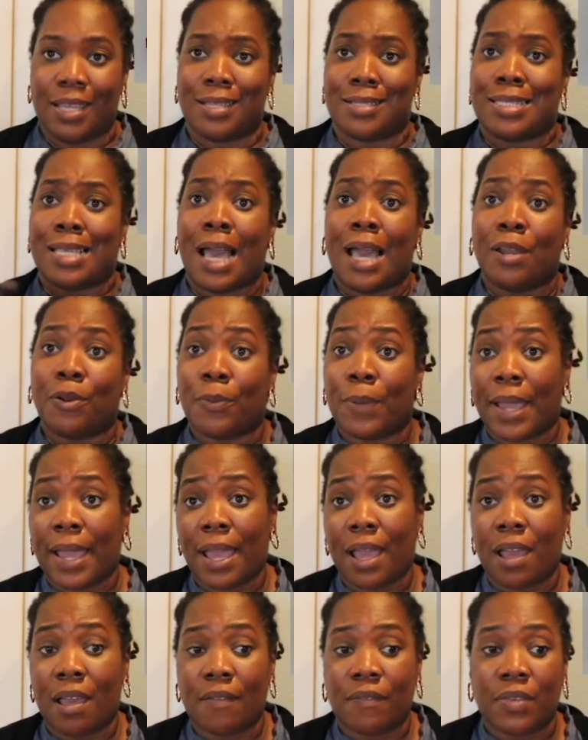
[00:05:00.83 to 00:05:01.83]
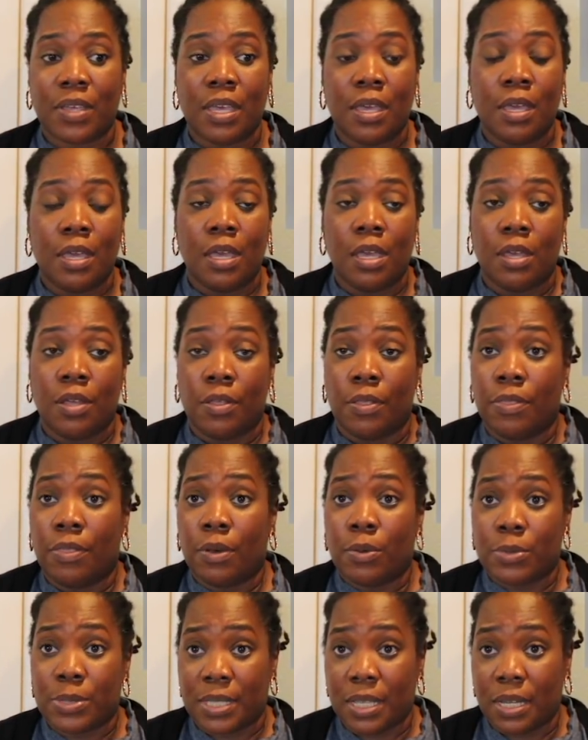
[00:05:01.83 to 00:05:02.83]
because I don't have those